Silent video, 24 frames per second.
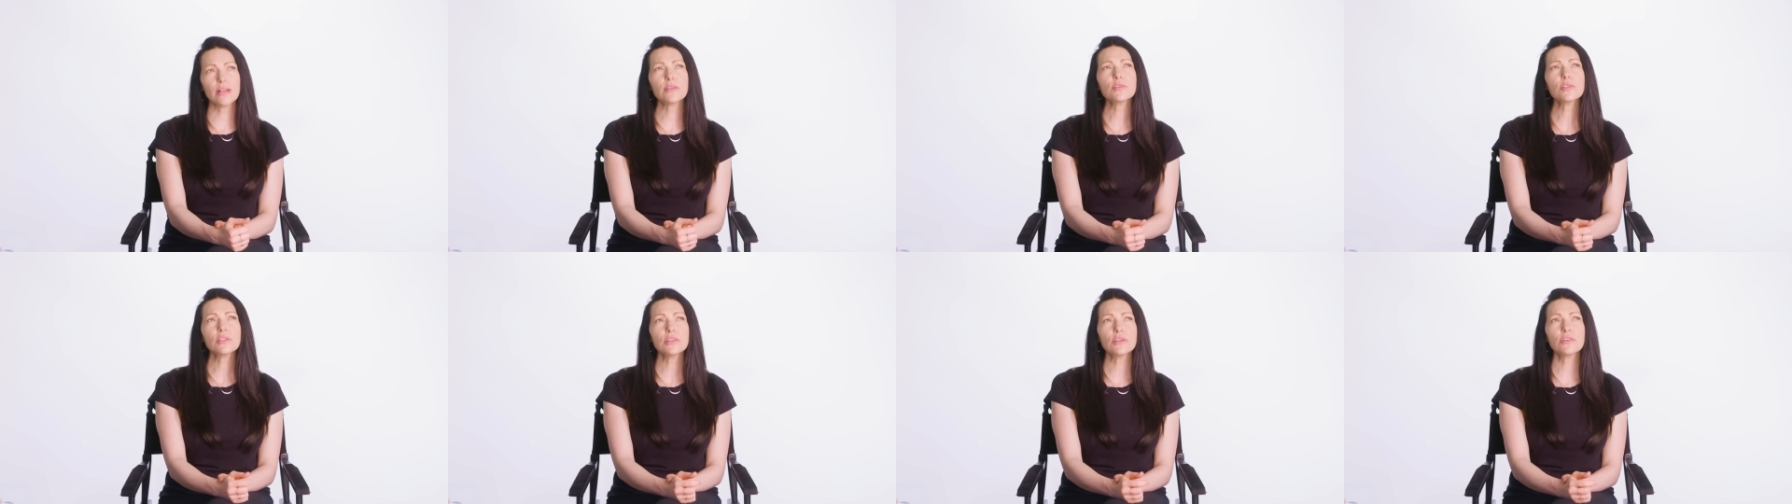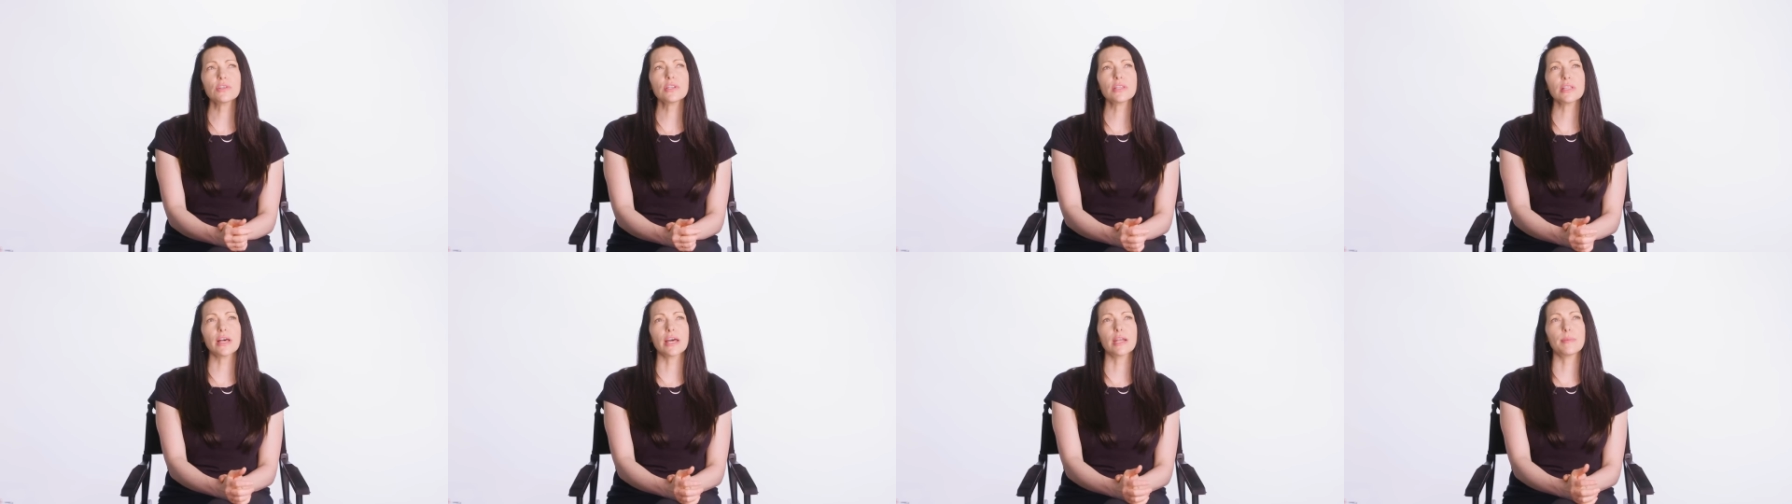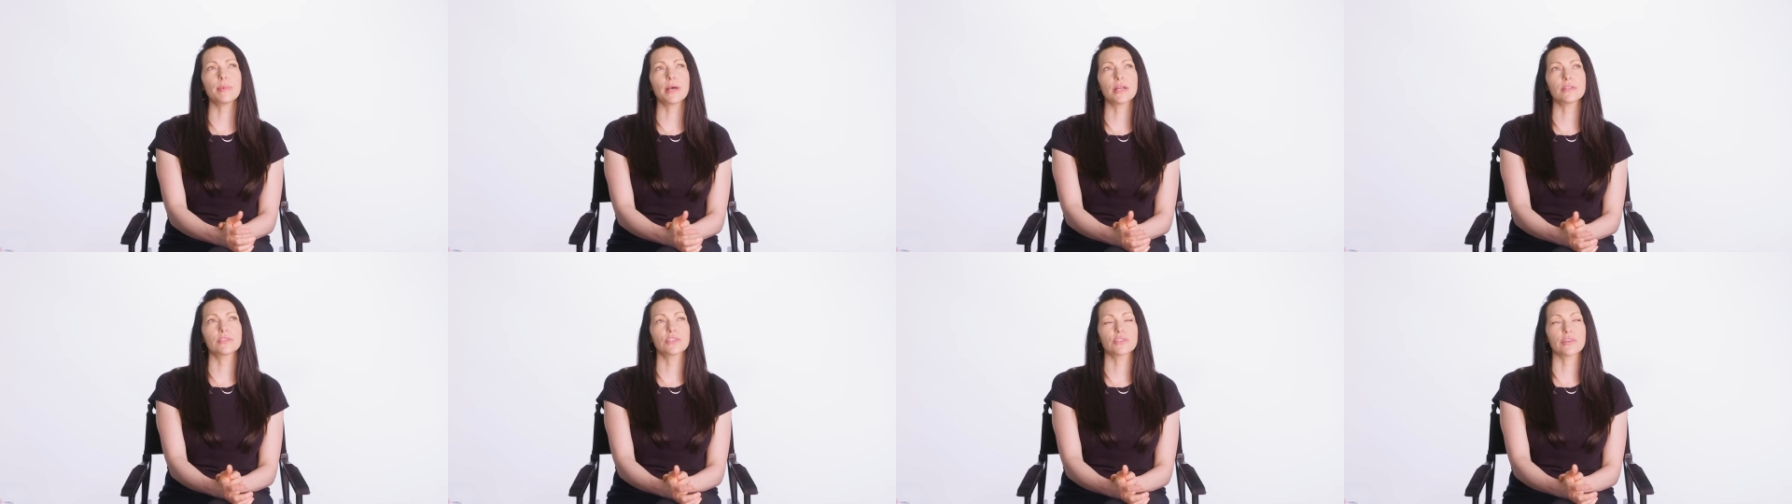I also learned a lot
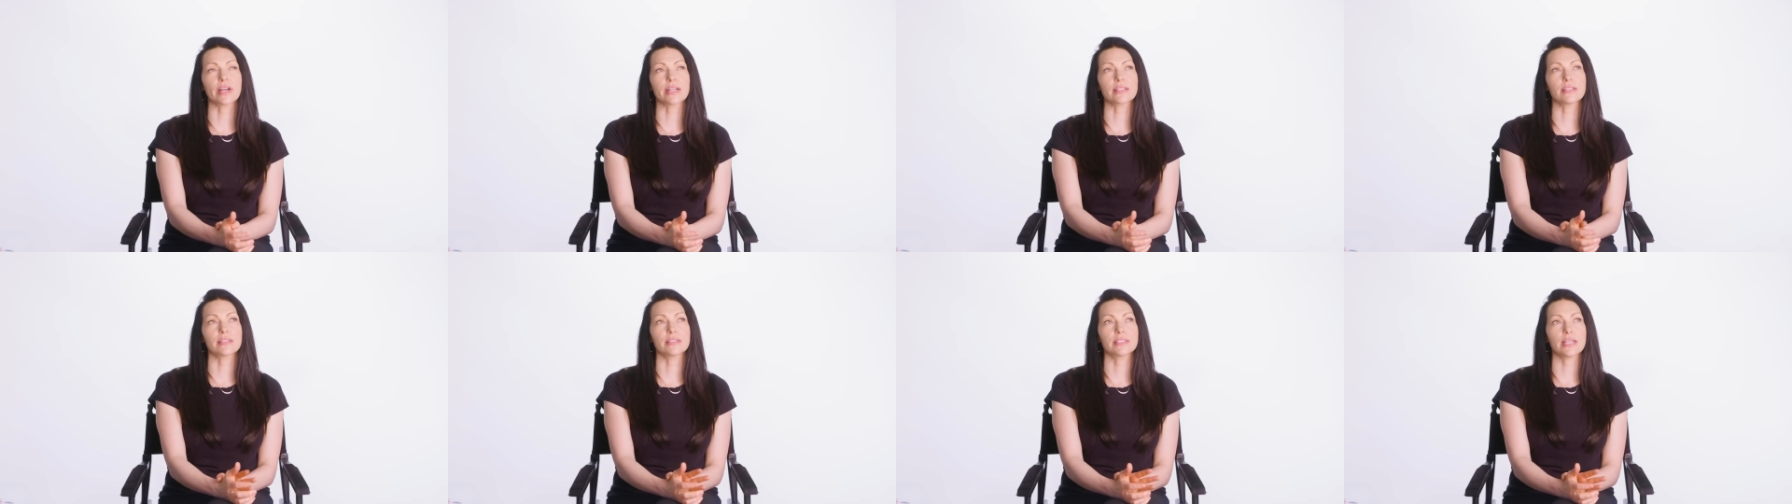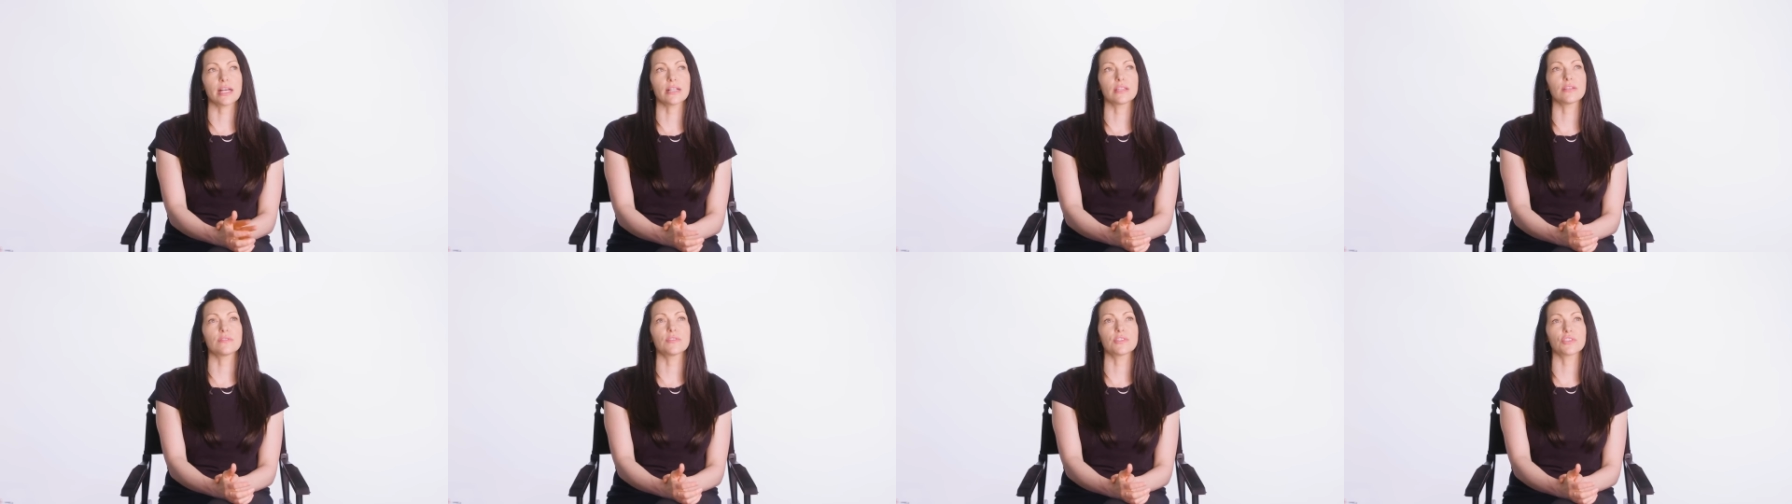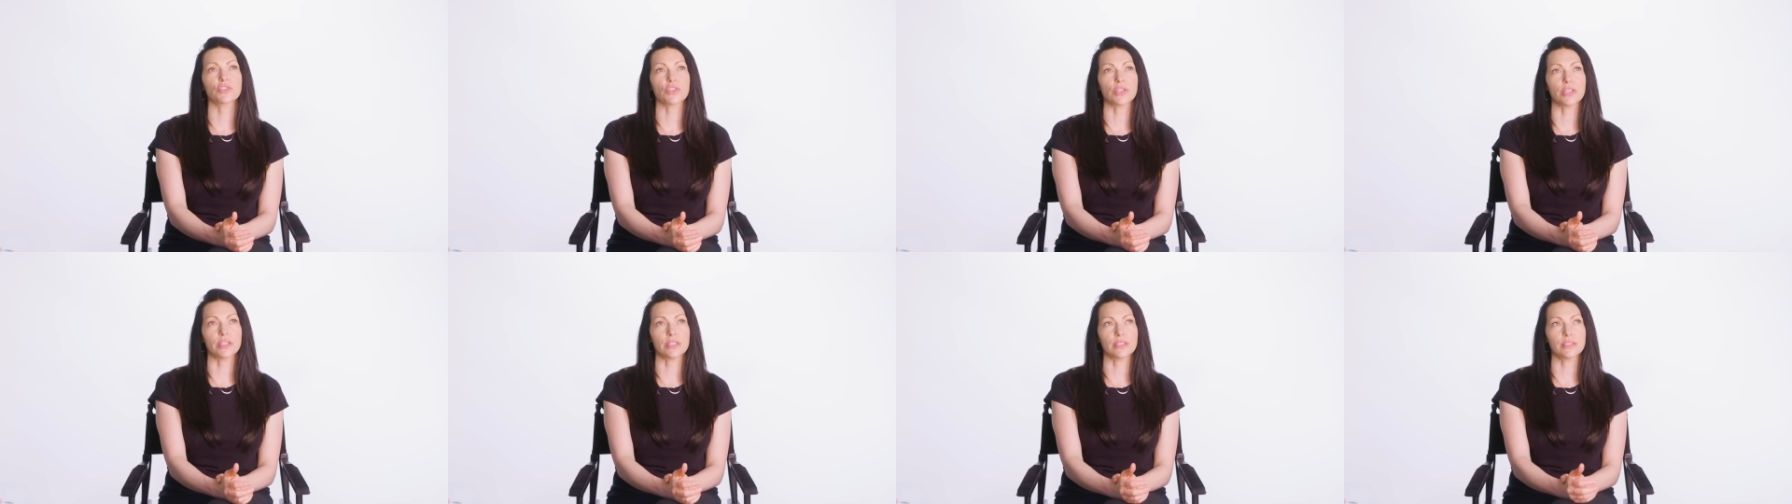about directing
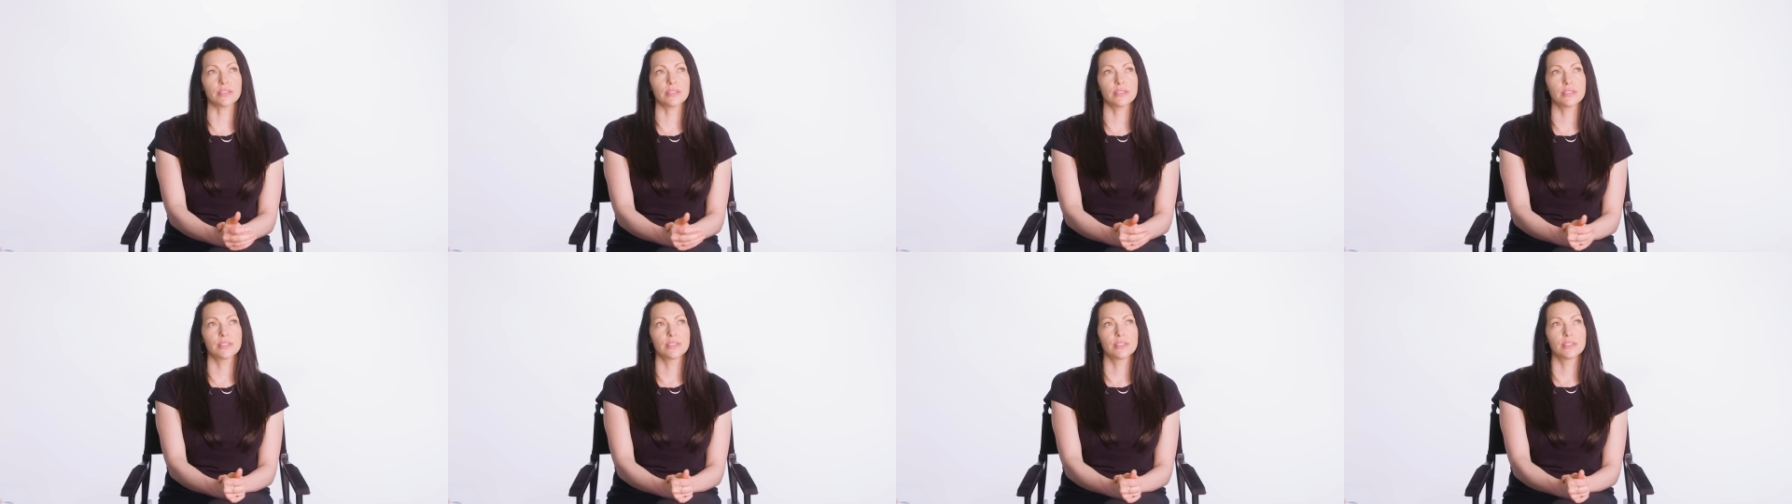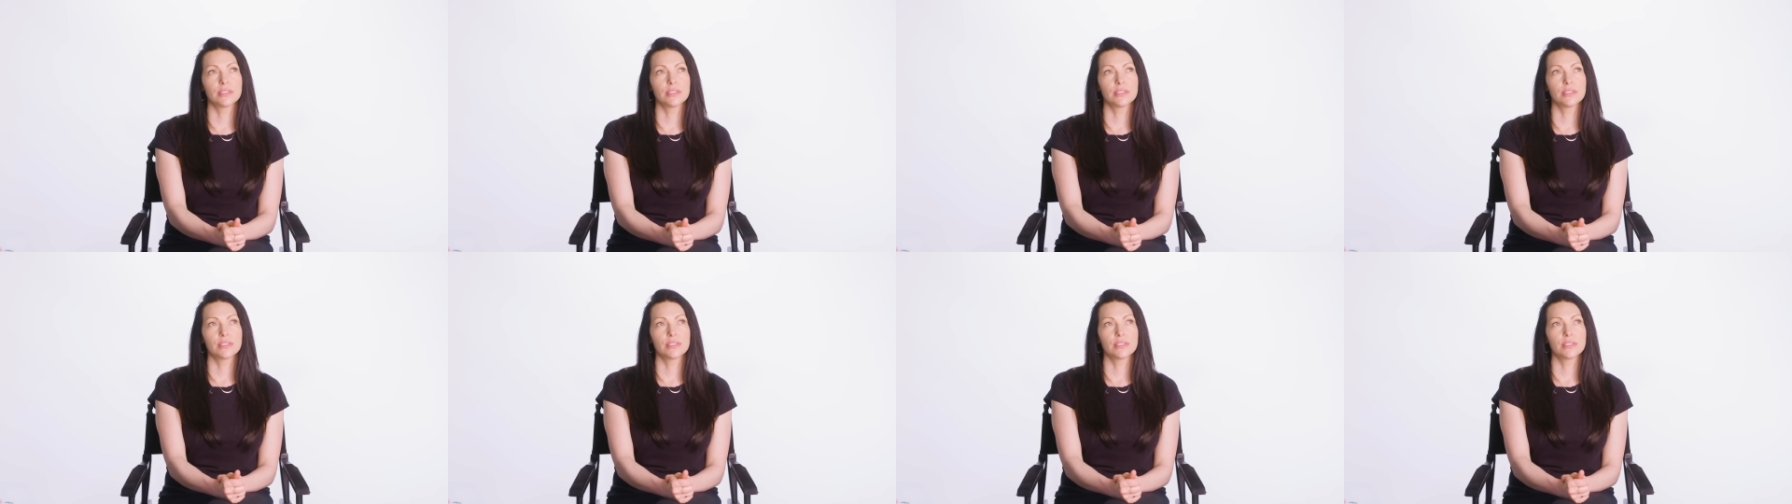television